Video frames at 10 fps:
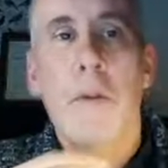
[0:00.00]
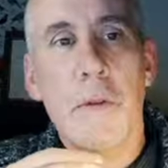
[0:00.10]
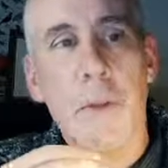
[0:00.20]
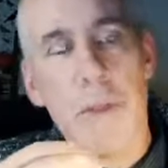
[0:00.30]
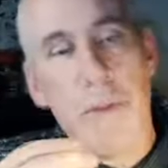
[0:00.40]

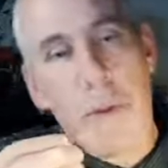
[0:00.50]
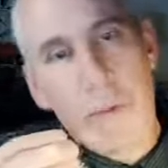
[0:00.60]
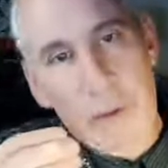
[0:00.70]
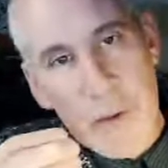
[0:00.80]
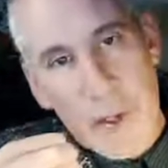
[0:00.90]
you, the,
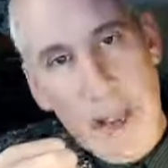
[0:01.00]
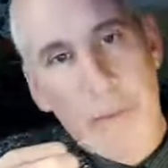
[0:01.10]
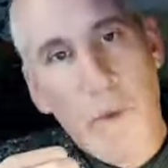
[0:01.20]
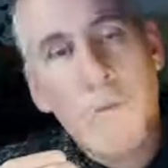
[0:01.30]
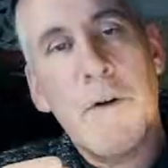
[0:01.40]
you get
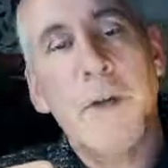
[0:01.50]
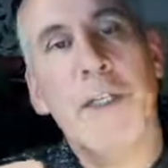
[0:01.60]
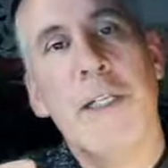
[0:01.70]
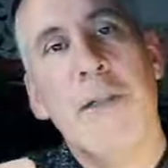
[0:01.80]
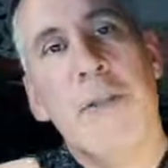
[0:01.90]
more
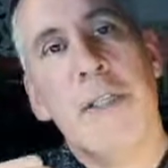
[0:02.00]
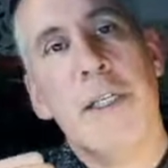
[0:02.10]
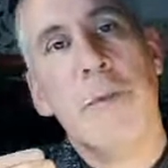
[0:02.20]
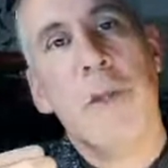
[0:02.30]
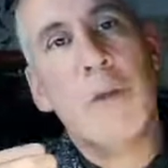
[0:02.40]

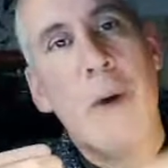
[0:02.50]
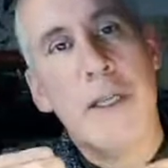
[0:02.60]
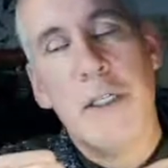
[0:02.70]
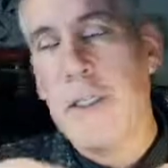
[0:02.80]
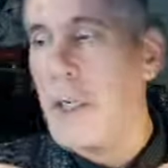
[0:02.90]
photosynthesis with
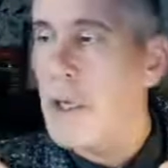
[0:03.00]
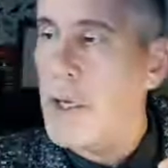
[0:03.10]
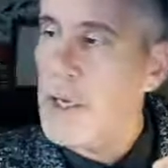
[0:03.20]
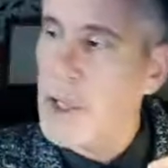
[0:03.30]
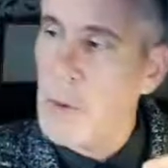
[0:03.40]
western
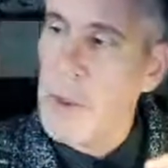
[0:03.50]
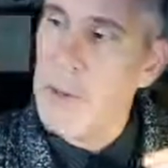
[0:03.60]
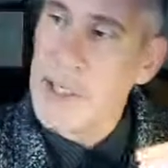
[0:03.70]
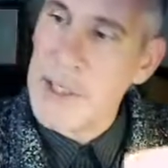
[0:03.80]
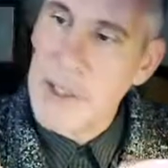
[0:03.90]
sunlight than you will
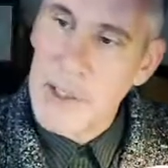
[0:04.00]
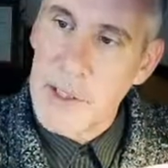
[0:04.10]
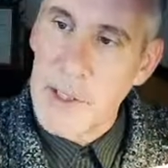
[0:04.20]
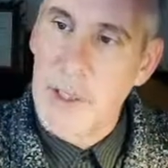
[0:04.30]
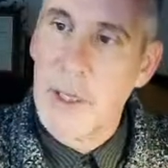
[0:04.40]
with eastern
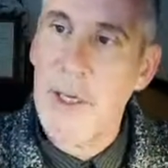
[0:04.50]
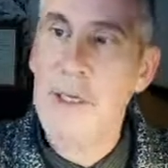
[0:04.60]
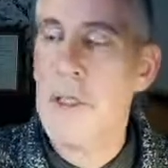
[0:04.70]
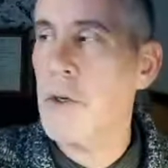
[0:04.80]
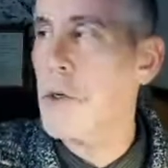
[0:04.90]
sunlight.
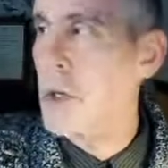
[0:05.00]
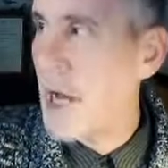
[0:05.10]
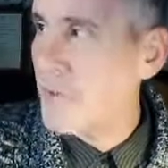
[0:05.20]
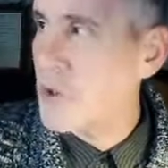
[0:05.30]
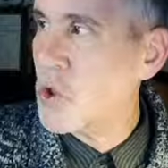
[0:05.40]
So you can
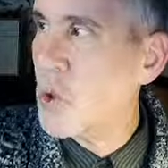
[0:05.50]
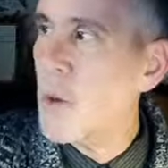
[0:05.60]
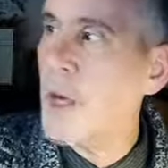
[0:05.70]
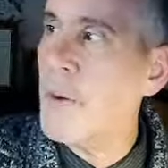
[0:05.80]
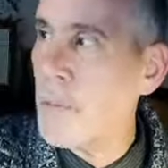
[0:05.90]
have
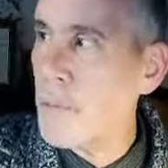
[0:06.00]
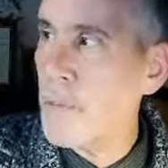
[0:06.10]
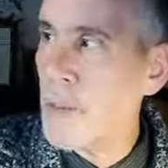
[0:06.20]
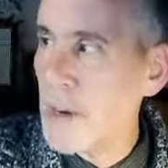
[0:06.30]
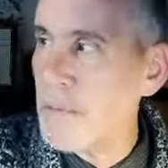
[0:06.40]
taller
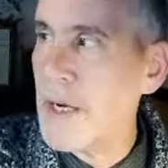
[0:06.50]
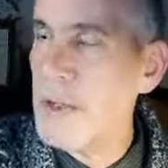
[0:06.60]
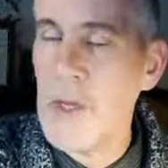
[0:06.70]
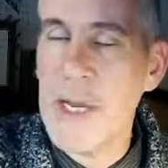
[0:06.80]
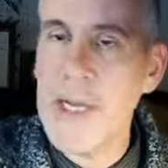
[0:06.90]
windbreaks
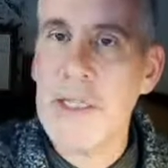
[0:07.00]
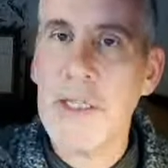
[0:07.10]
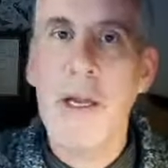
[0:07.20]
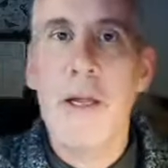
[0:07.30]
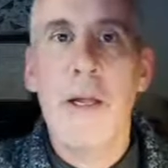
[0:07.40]
on the east,
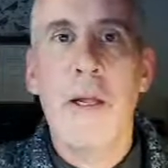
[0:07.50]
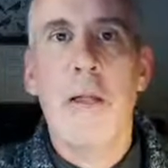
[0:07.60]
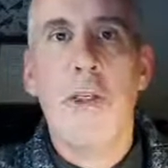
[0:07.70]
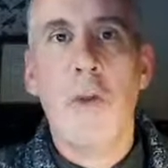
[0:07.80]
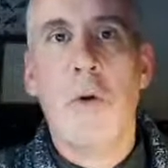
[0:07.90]

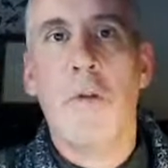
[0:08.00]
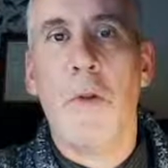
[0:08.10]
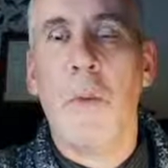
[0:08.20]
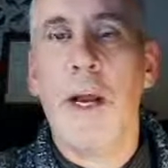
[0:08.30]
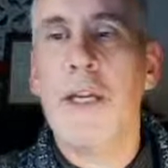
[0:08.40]
shorter on
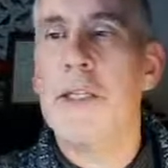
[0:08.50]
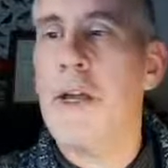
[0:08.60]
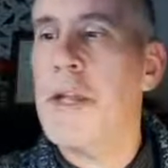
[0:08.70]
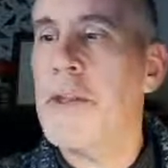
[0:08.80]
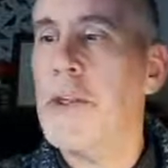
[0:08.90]
the west,
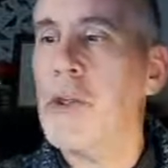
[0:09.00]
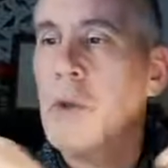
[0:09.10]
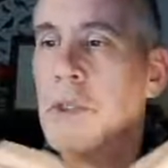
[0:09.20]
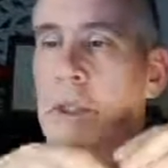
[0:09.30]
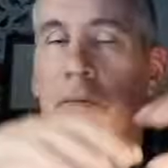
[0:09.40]
and then the
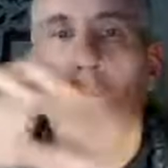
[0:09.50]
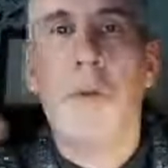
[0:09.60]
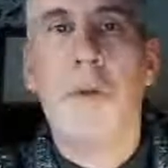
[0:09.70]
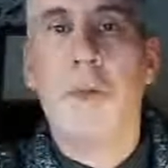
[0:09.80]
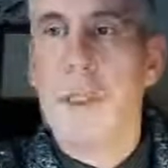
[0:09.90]
shortest of
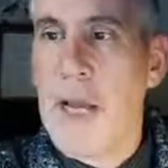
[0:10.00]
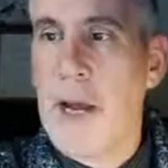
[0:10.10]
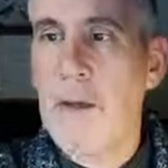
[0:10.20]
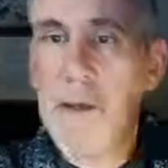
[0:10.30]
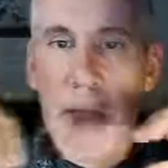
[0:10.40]
all in the
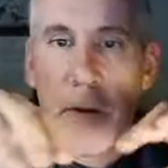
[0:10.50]
south. So